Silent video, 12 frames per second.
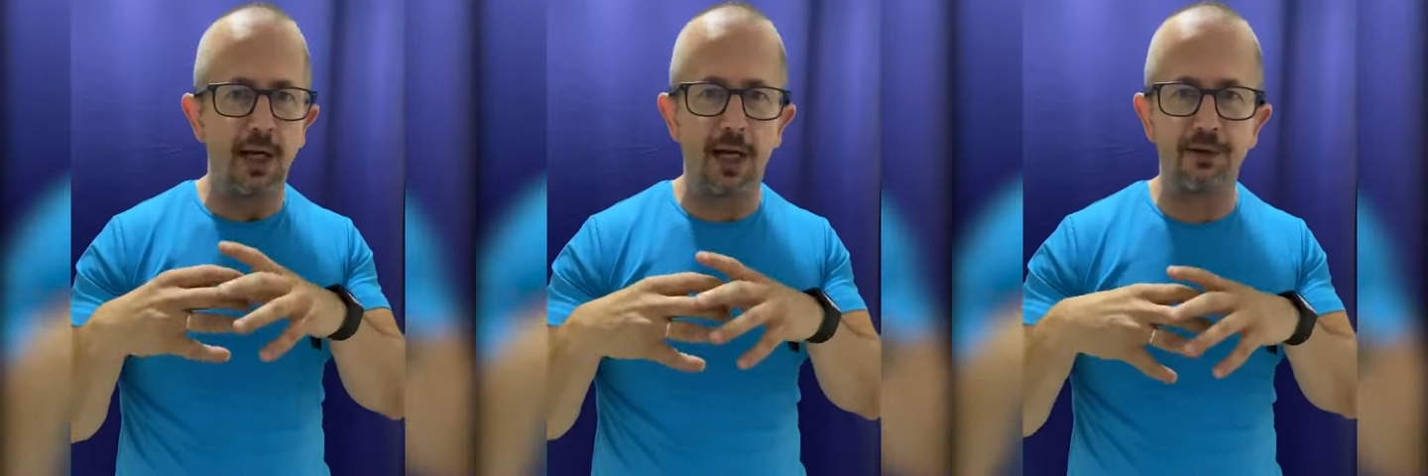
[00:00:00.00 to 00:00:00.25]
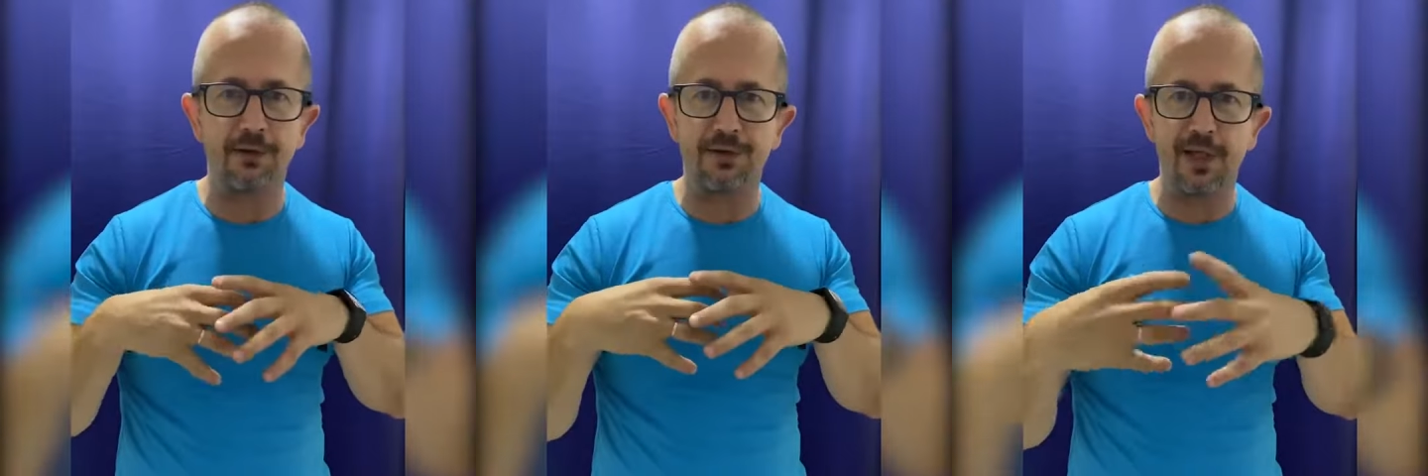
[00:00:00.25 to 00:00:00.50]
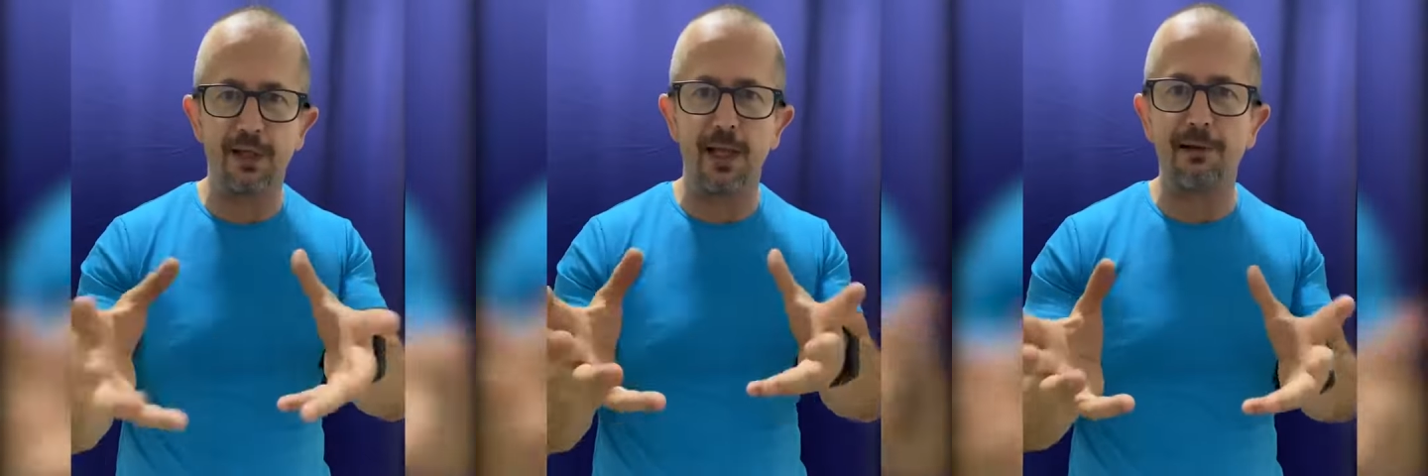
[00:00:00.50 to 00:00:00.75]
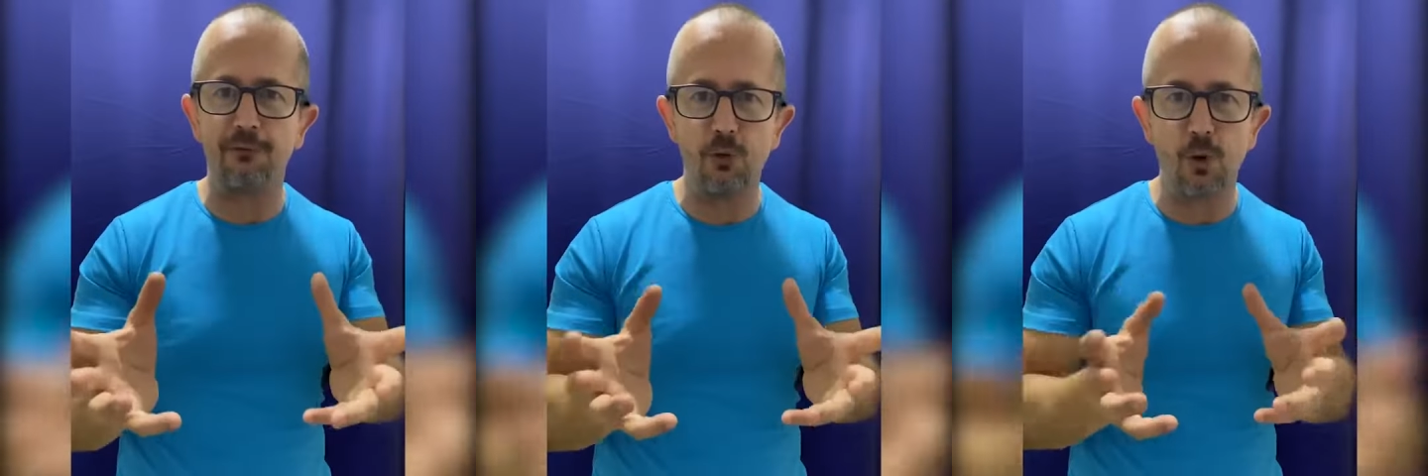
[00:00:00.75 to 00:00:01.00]
and tell
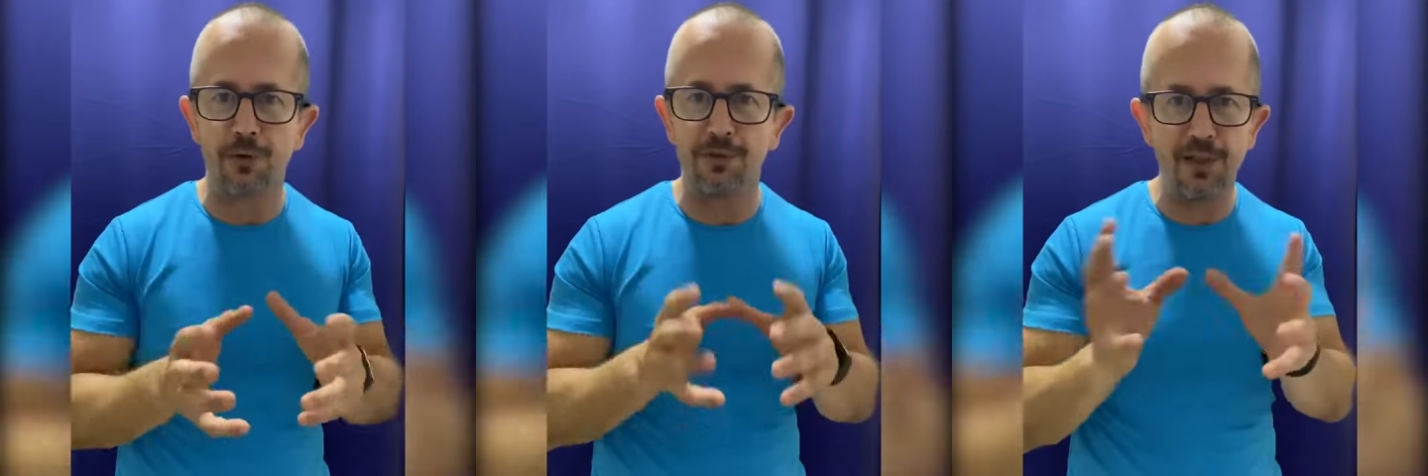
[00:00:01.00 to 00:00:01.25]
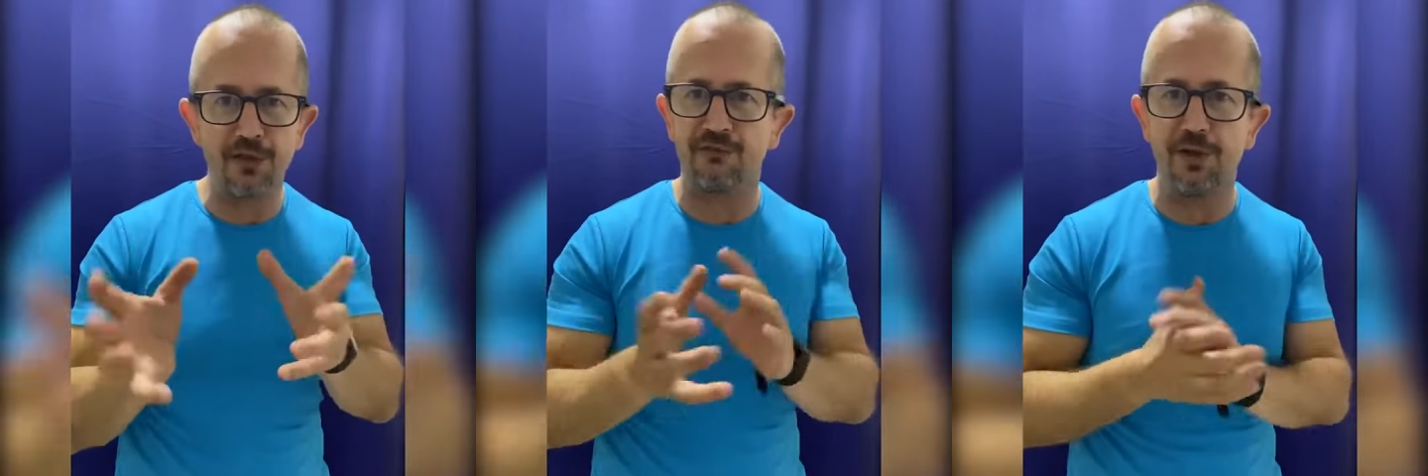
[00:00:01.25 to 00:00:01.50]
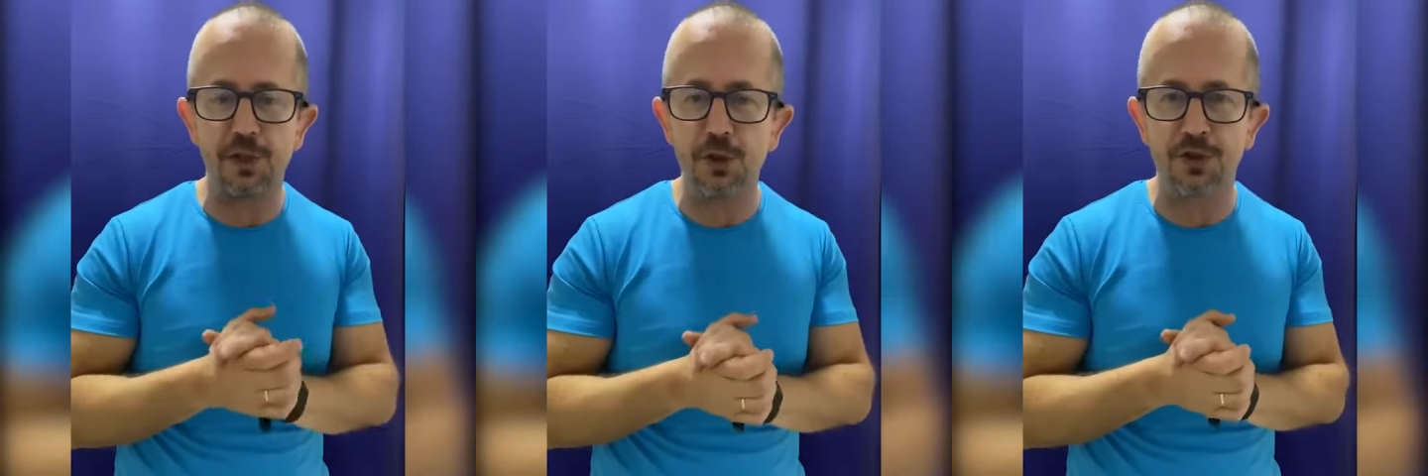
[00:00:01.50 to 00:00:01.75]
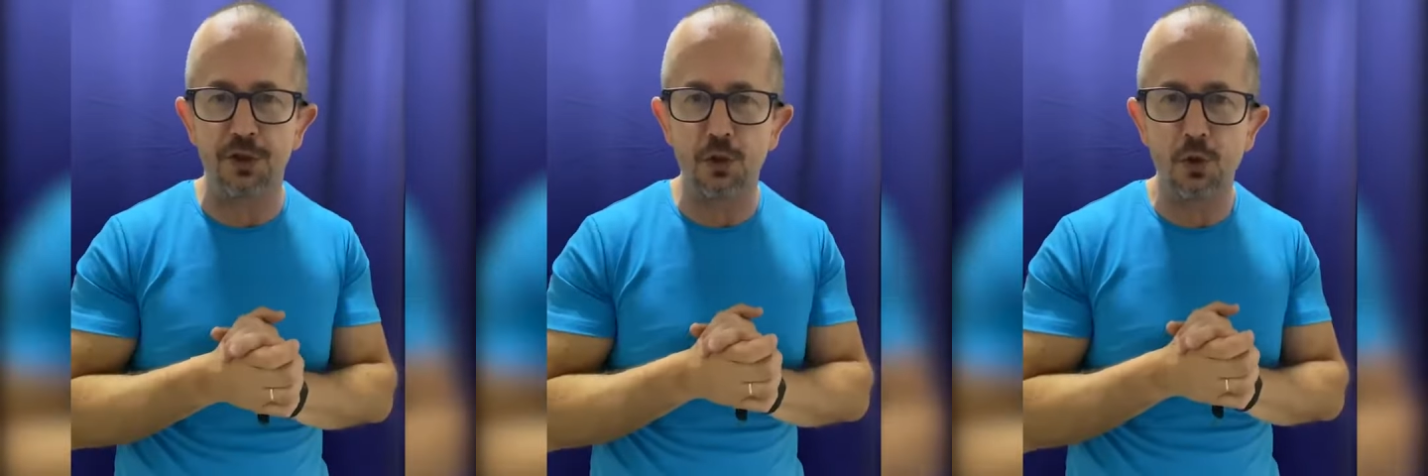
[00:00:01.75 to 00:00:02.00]
everyone these
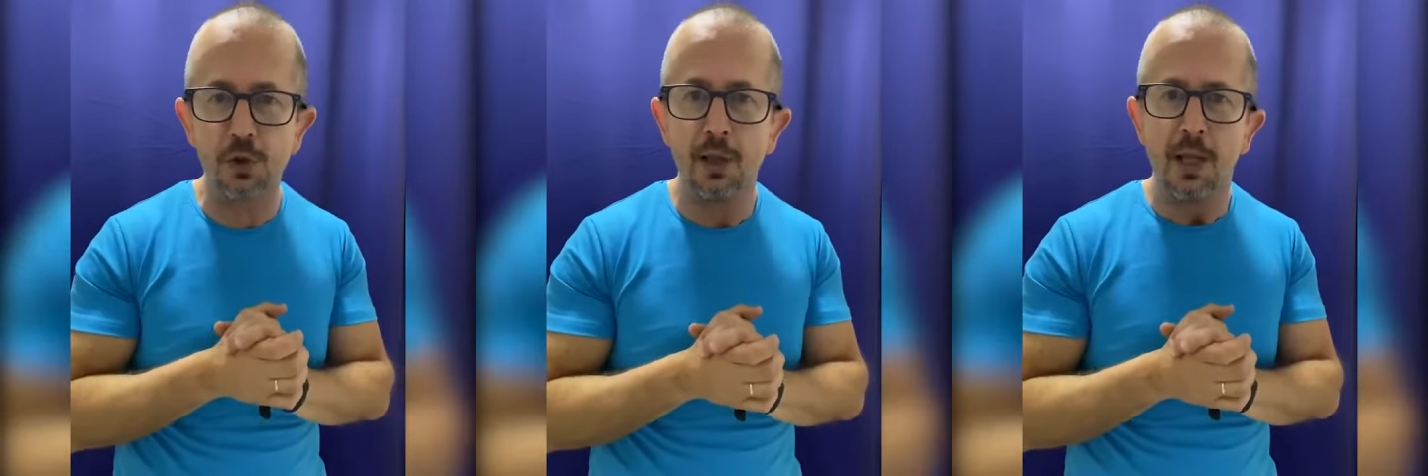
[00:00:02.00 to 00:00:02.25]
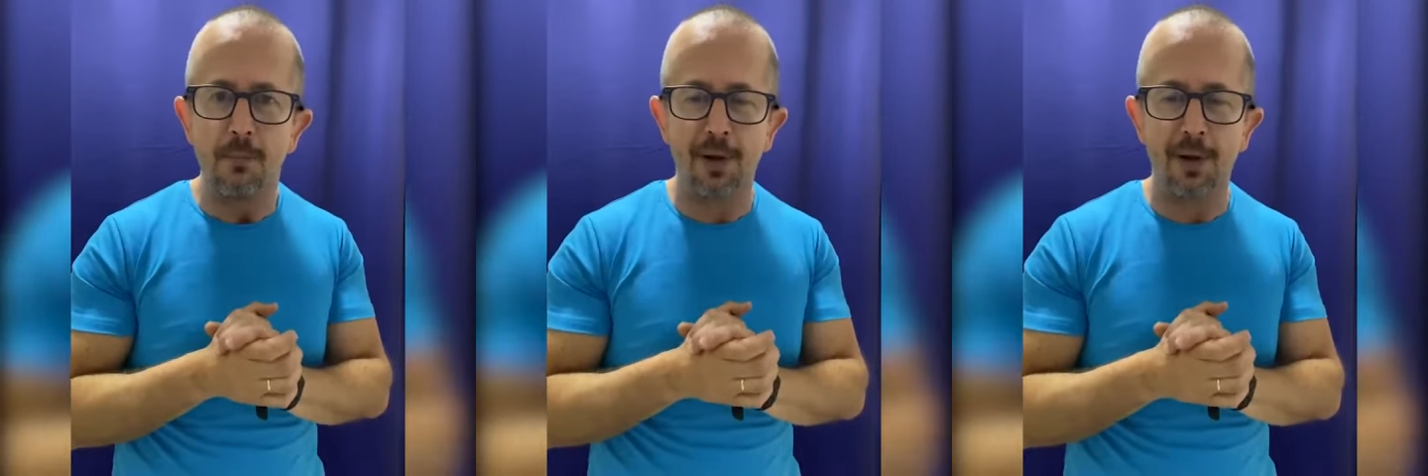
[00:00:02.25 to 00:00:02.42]
videos are cool.